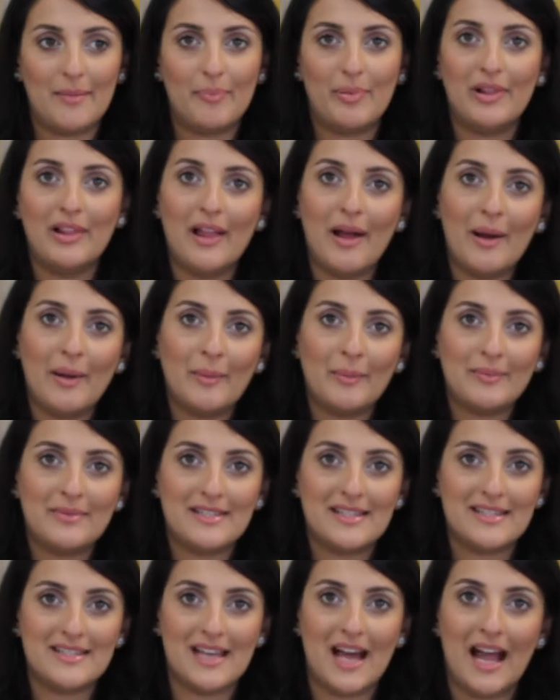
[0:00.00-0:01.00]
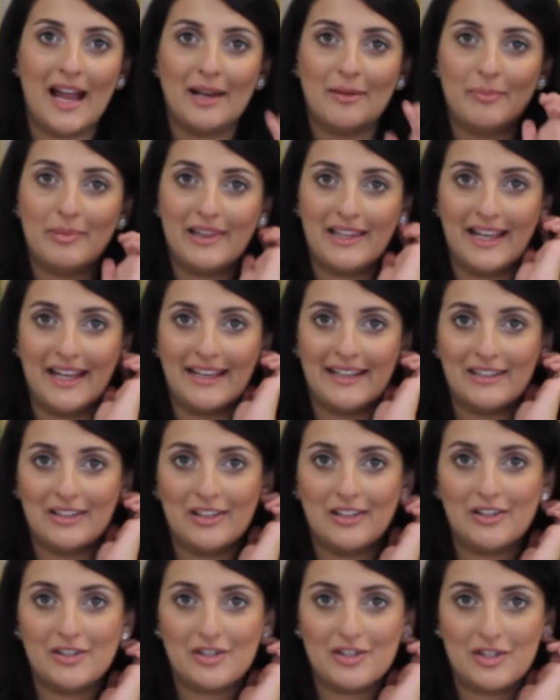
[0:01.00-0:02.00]
Plum design
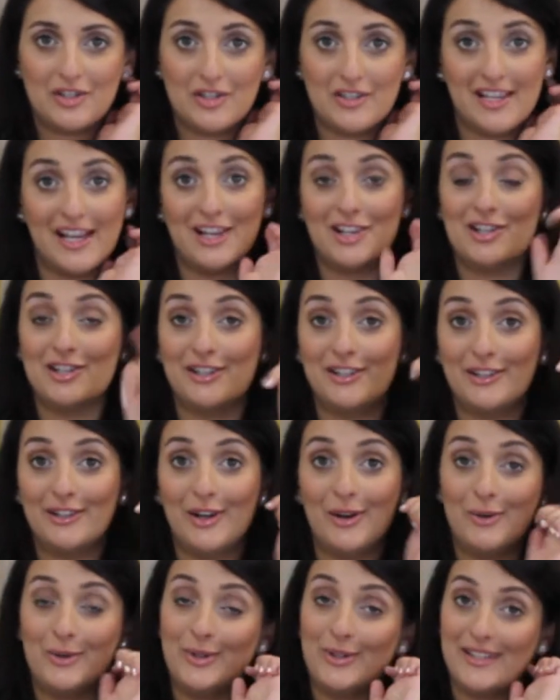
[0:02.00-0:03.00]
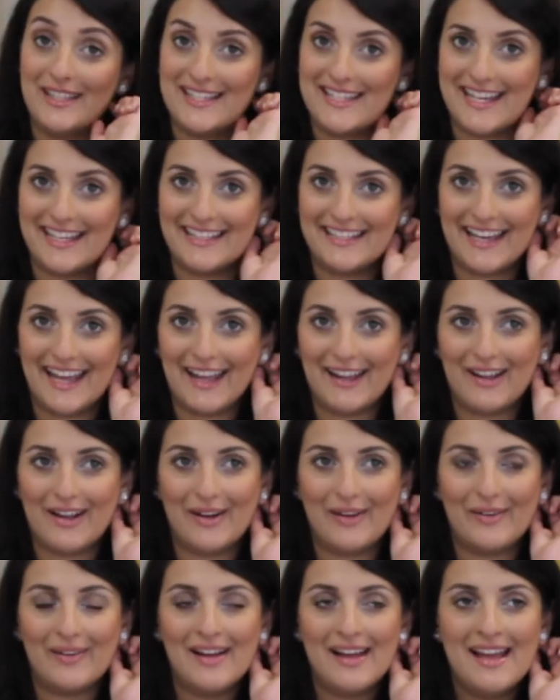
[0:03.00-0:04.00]
planner. She's actually a local in San
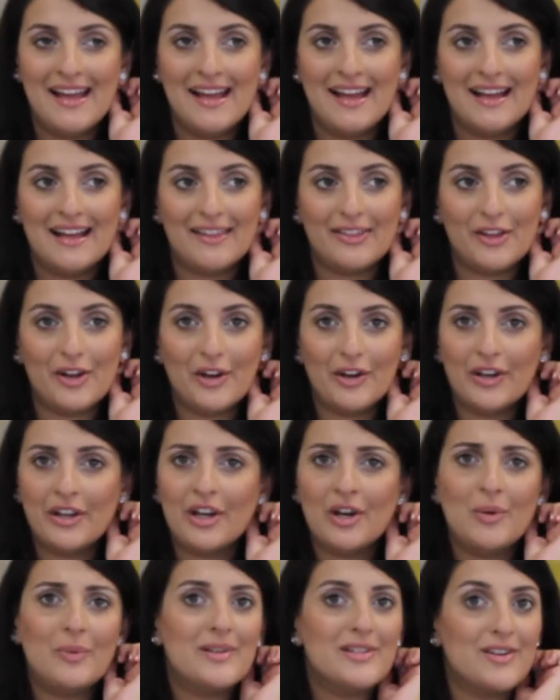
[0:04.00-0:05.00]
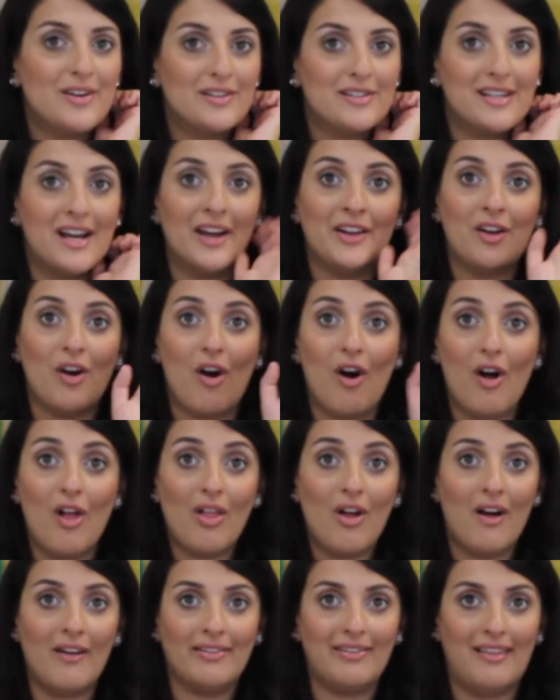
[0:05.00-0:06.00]
Diego. Third year was done
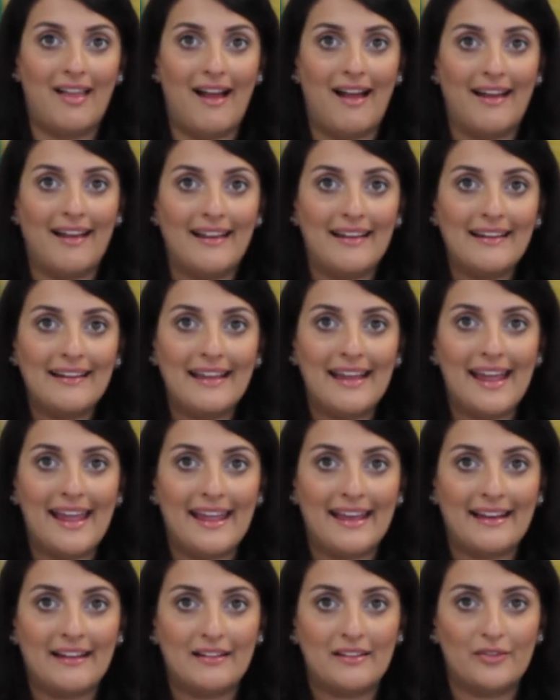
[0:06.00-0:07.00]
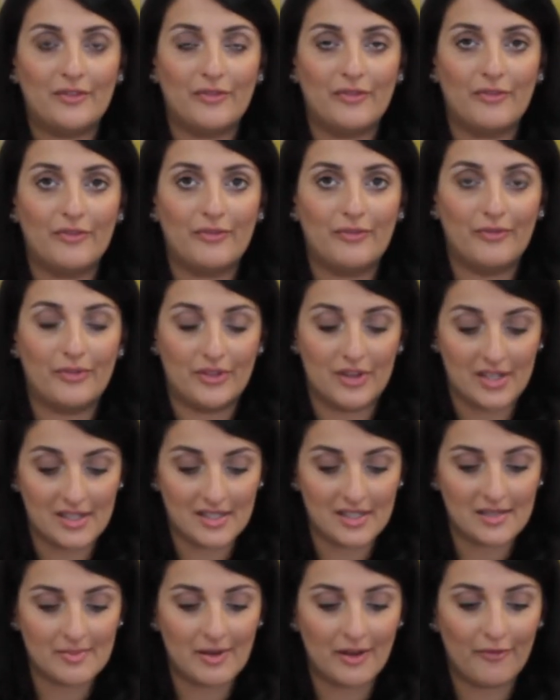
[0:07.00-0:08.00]
all online, and
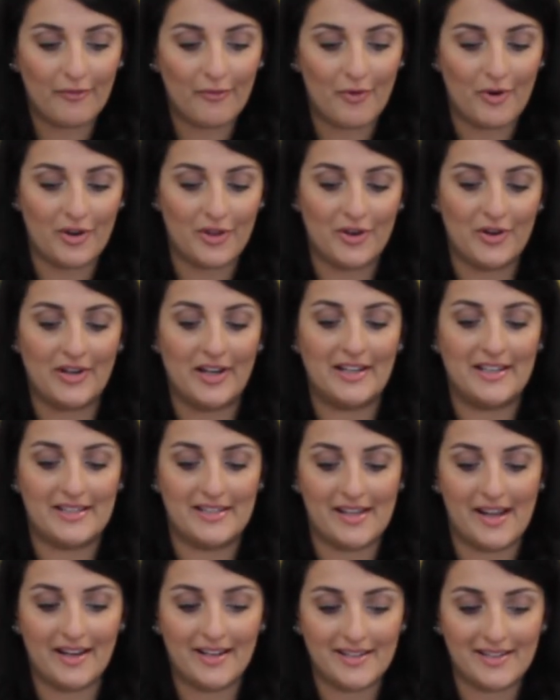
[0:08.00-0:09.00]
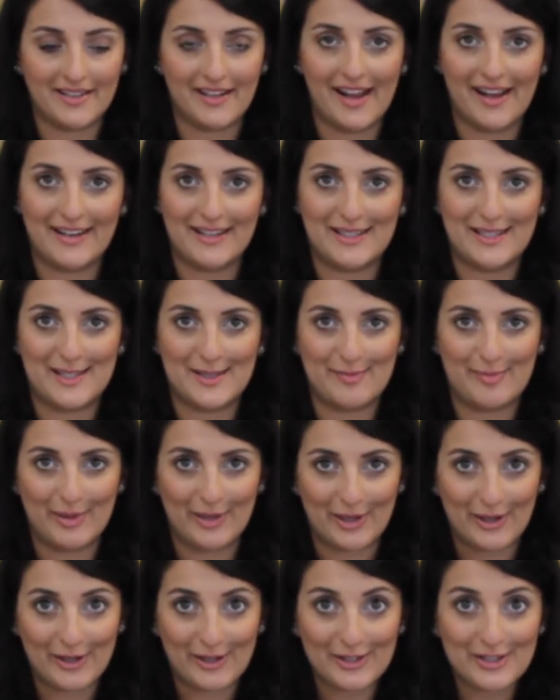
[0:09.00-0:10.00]
this is my 4th year, and I decided to kind of
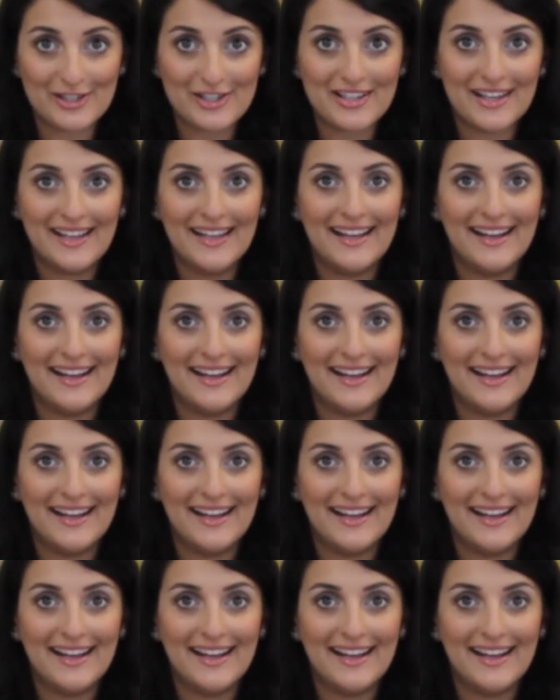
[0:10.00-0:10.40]
splurge